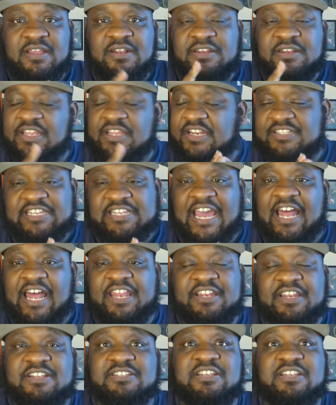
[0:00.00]
Dennis
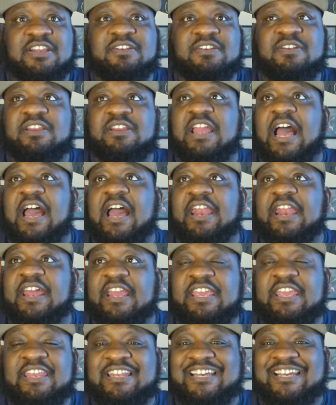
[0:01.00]
Allen is a guy that
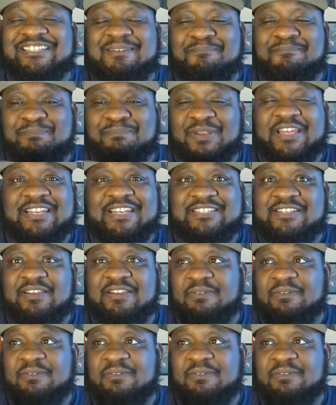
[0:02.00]
he doesn't blitz.